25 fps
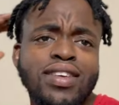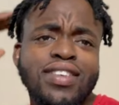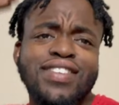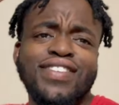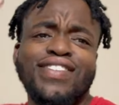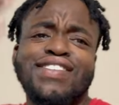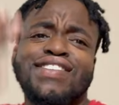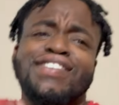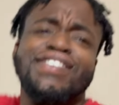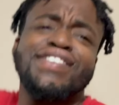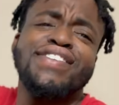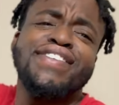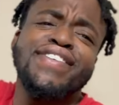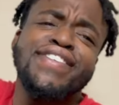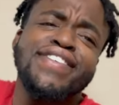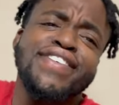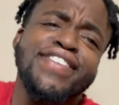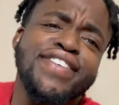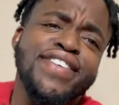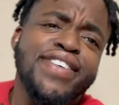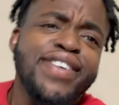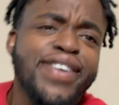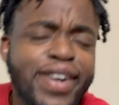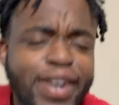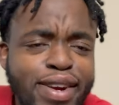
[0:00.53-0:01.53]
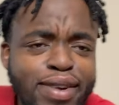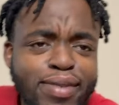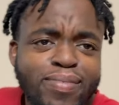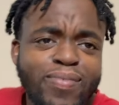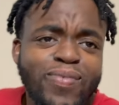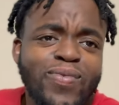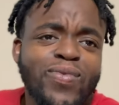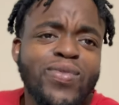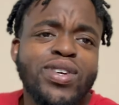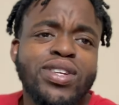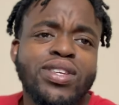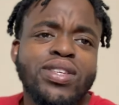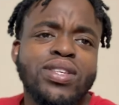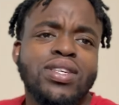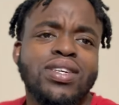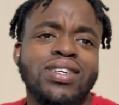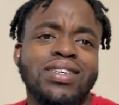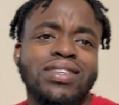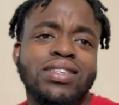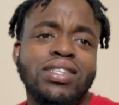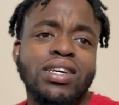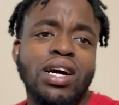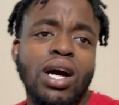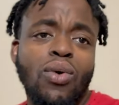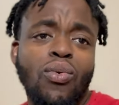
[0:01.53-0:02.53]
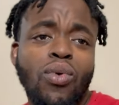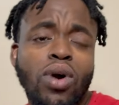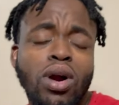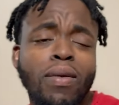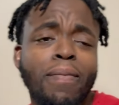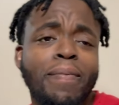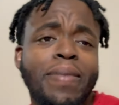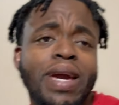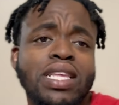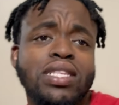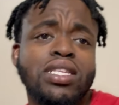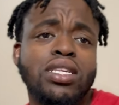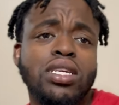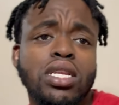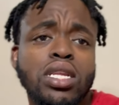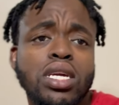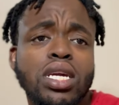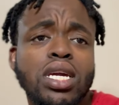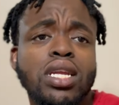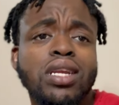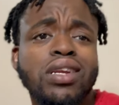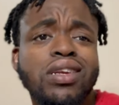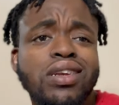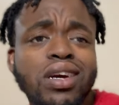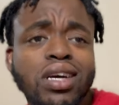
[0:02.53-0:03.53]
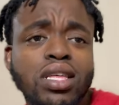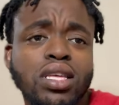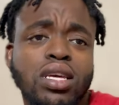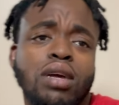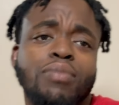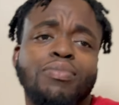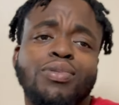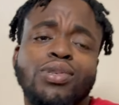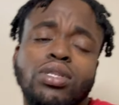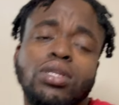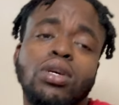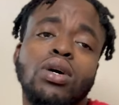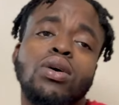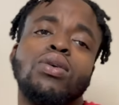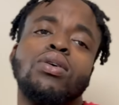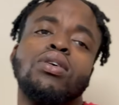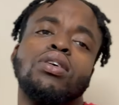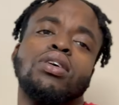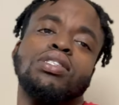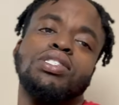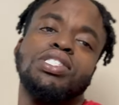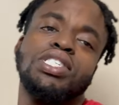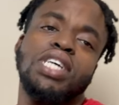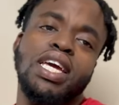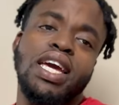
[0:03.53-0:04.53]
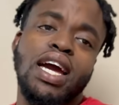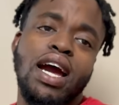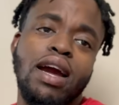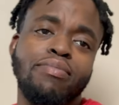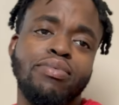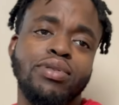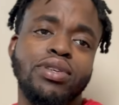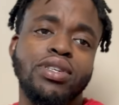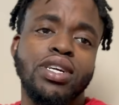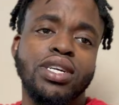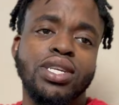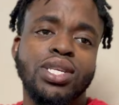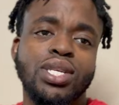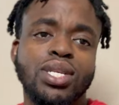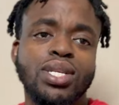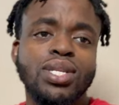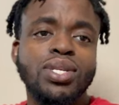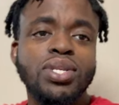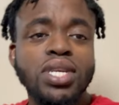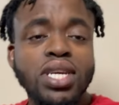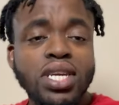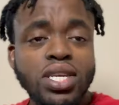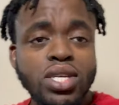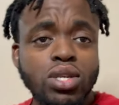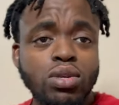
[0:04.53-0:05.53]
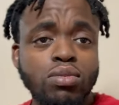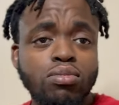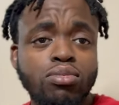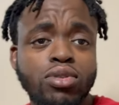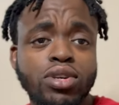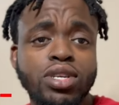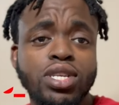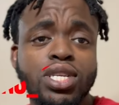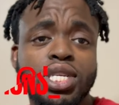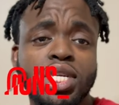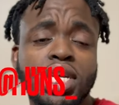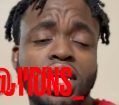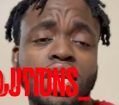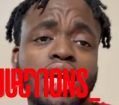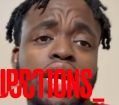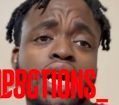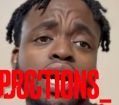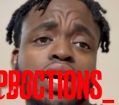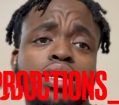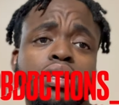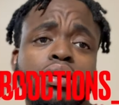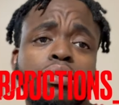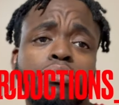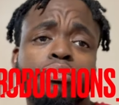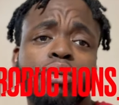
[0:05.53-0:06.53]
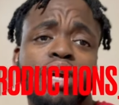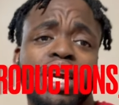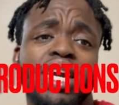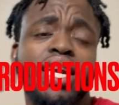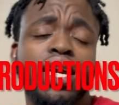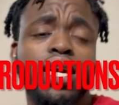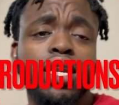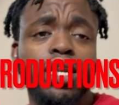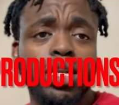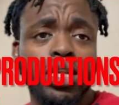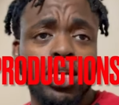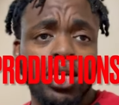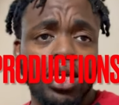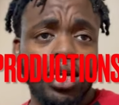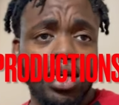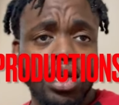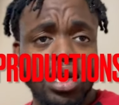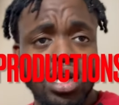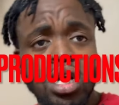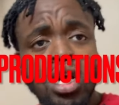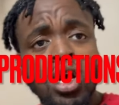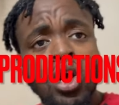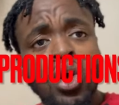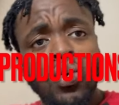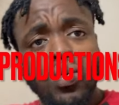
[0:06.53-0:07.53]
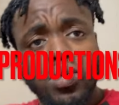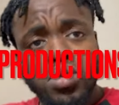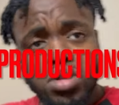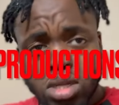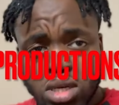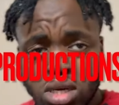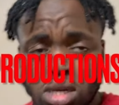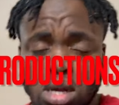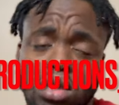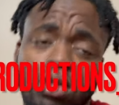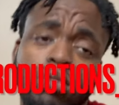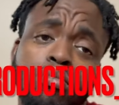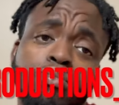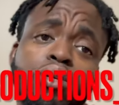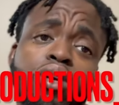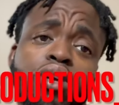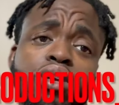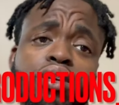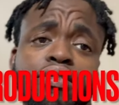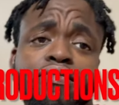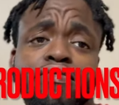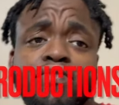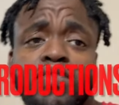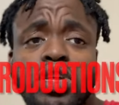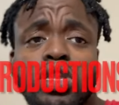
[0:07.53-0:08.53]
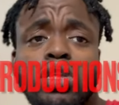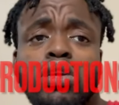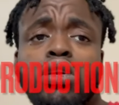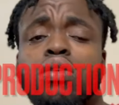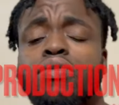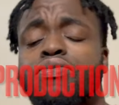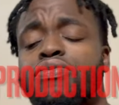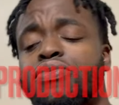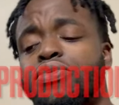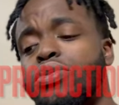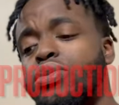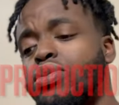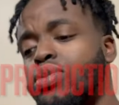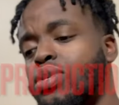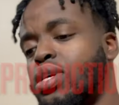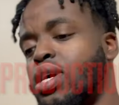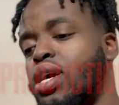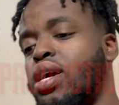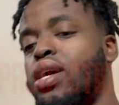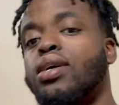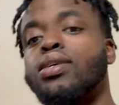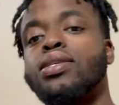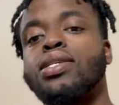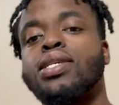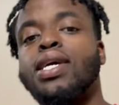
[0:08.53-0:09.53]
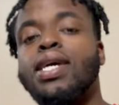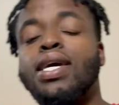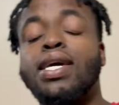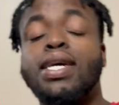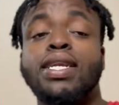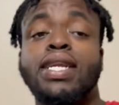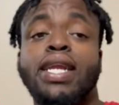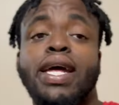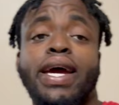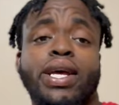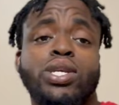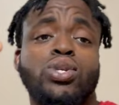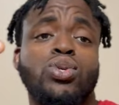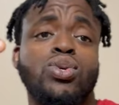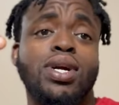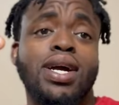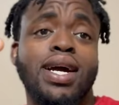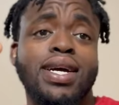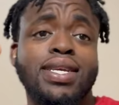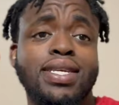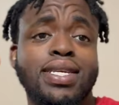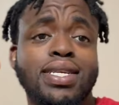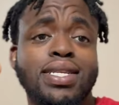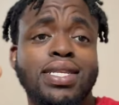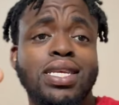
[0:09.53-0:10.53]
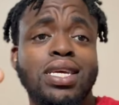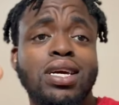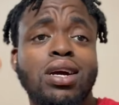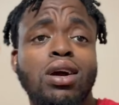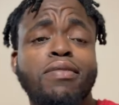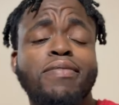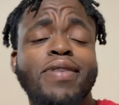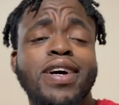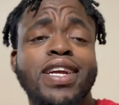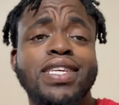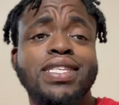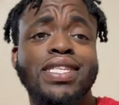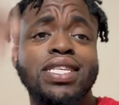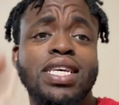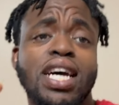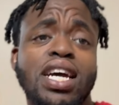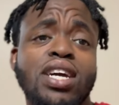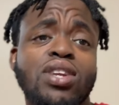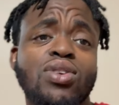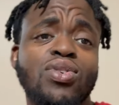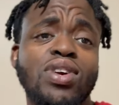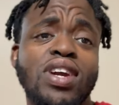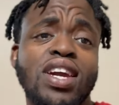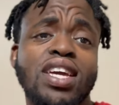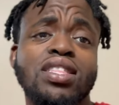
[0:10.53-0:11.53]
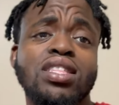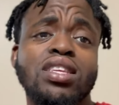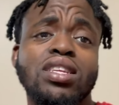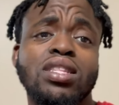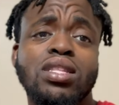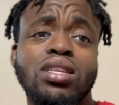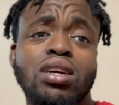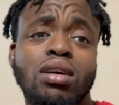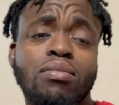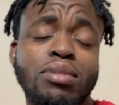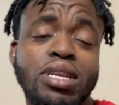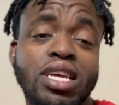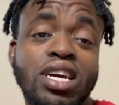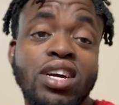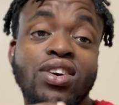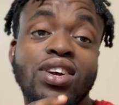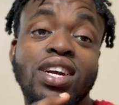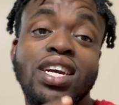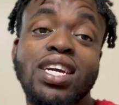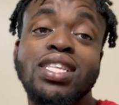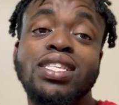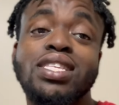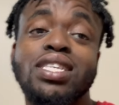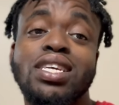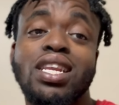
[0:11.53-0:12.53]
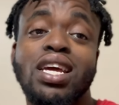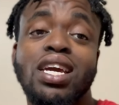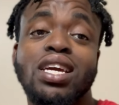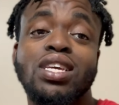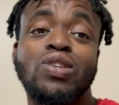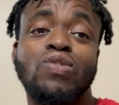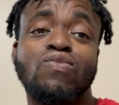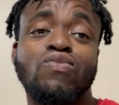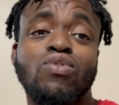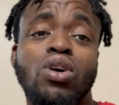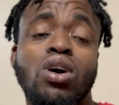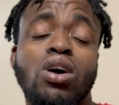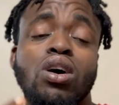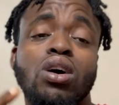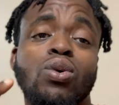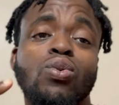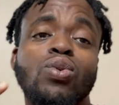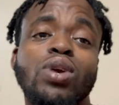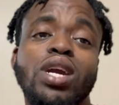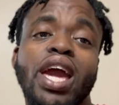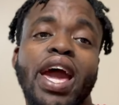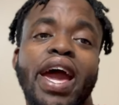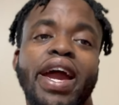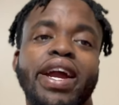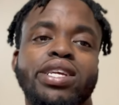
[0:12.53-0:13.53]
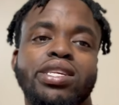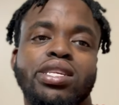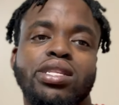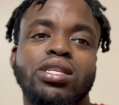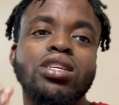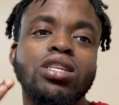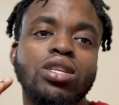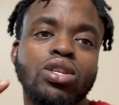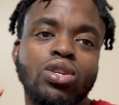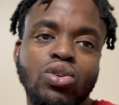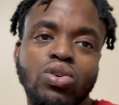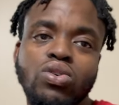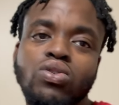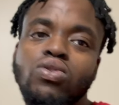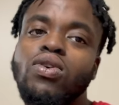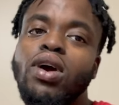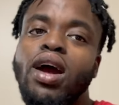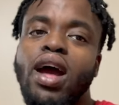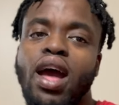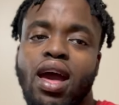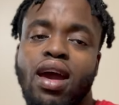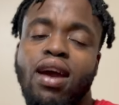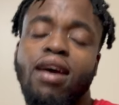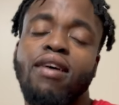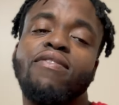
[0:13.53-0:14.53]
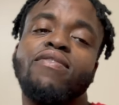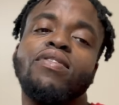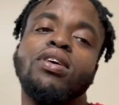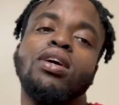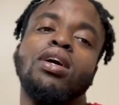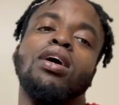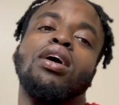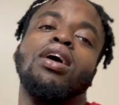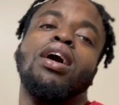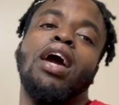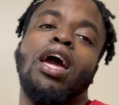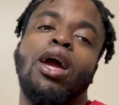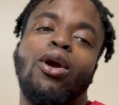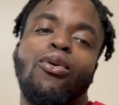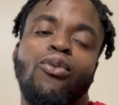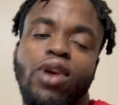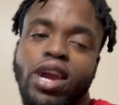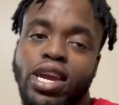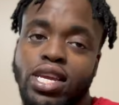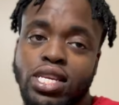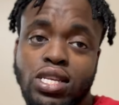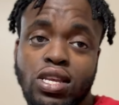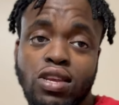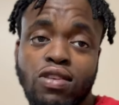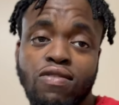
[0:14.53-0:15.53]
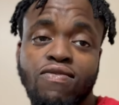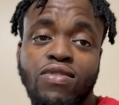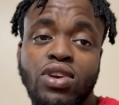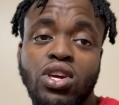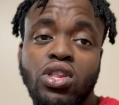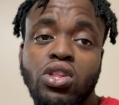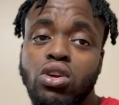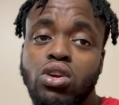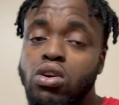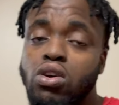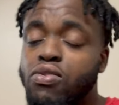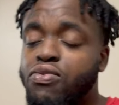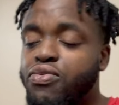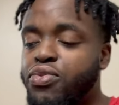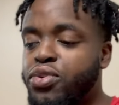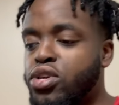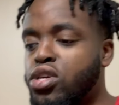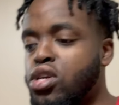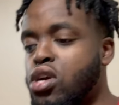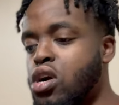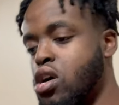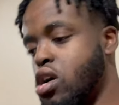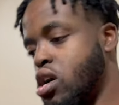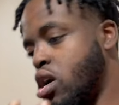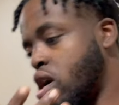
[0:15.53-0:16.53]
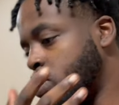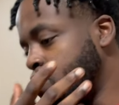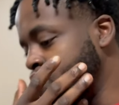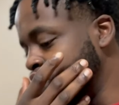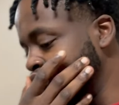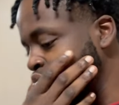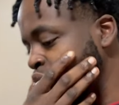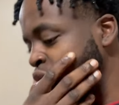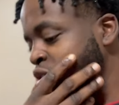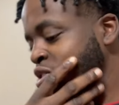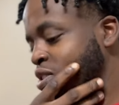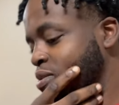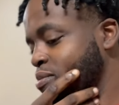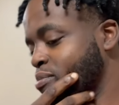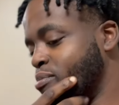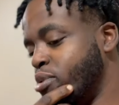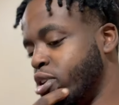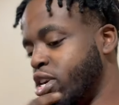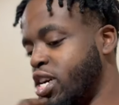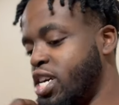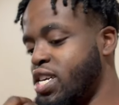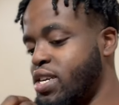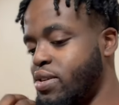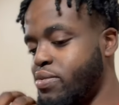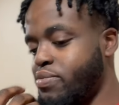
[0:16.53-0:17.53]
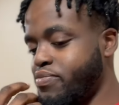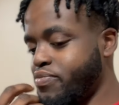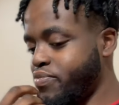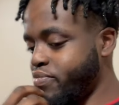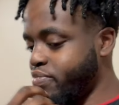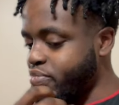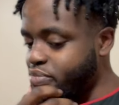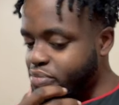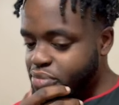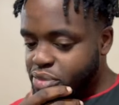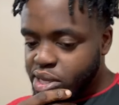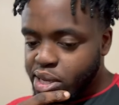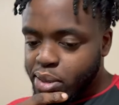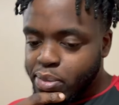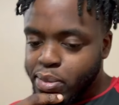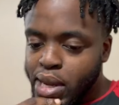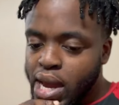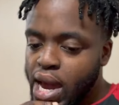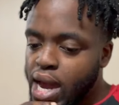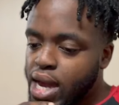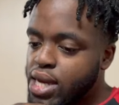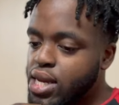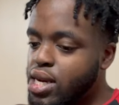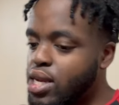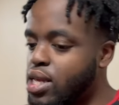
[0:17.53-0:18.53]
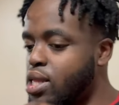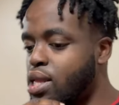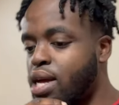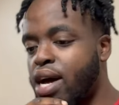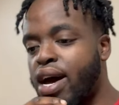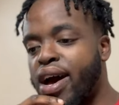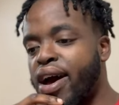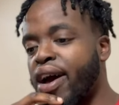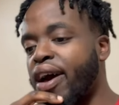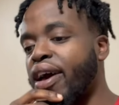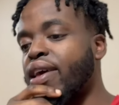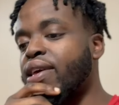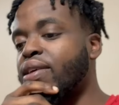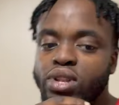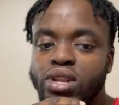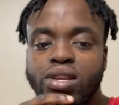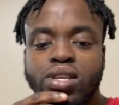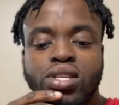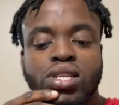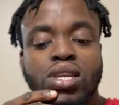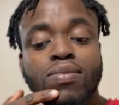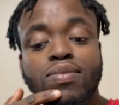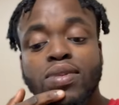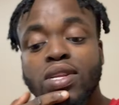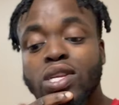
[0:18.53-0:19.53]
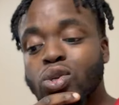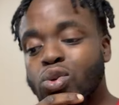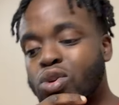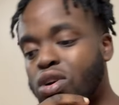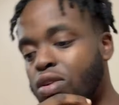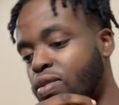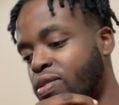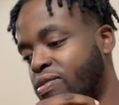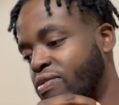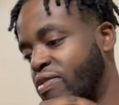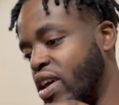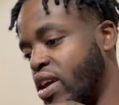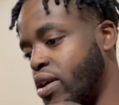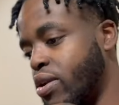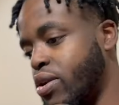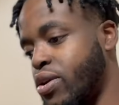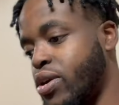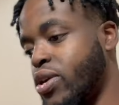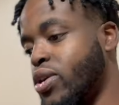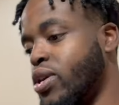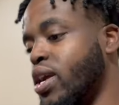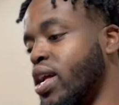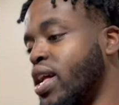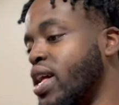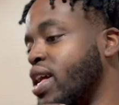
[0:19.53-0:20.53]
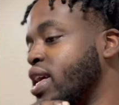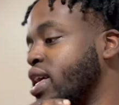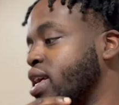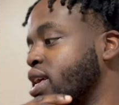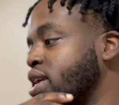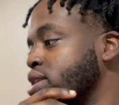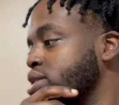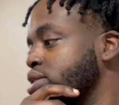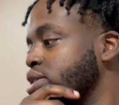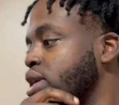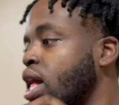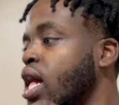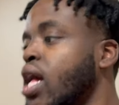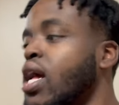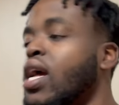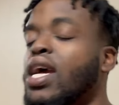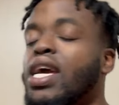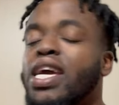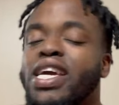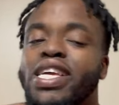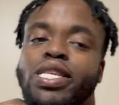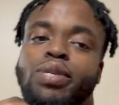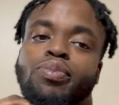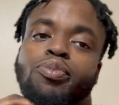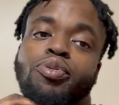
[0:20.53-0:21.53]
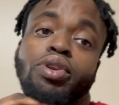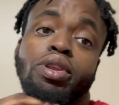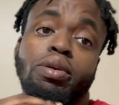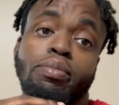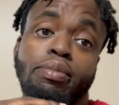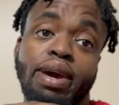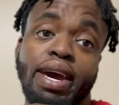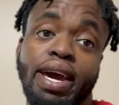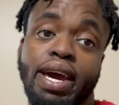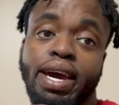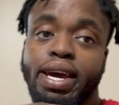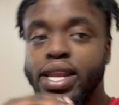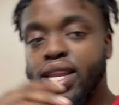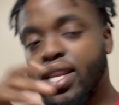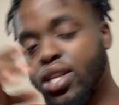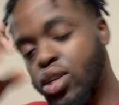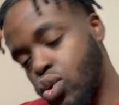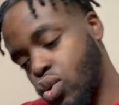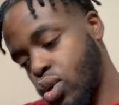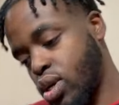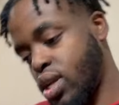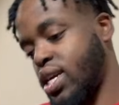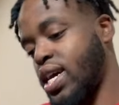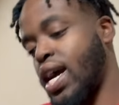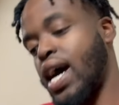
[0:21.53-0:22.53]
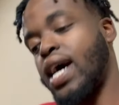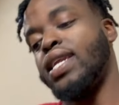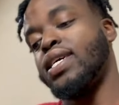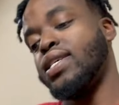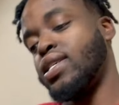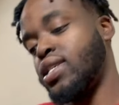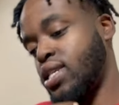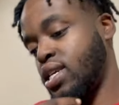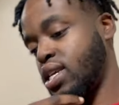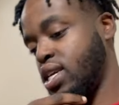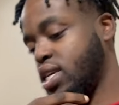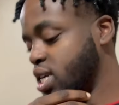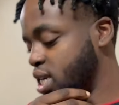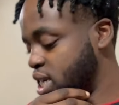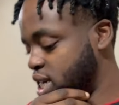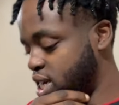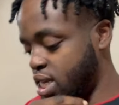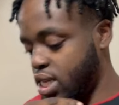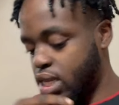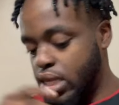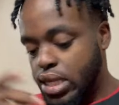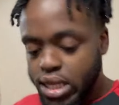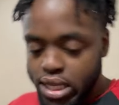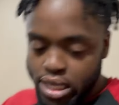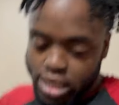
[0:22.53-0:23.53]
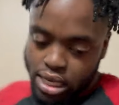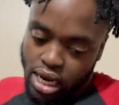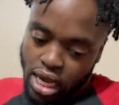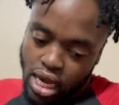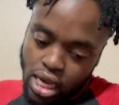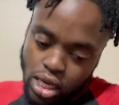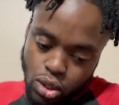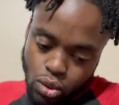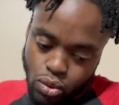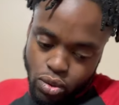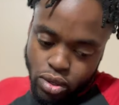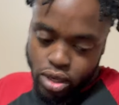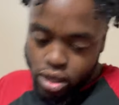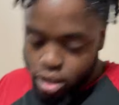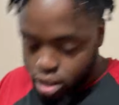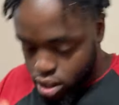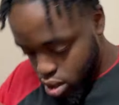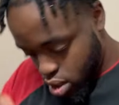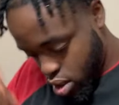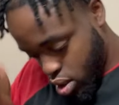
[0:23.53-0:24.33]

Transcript: Yeah, what is good, y'all? Welcome back to yet again another episode of JI Productions. It's your boy JI, and I'm back at it again with another banger video for you guys. Now, as you guys can tell by the title and the thumbnail in today's vlog, we actually do have a racing video for y'all. But I'm not gonna lie, something's wrong with Vader, and it's pretty bad, and you can kind of see it in today's runs.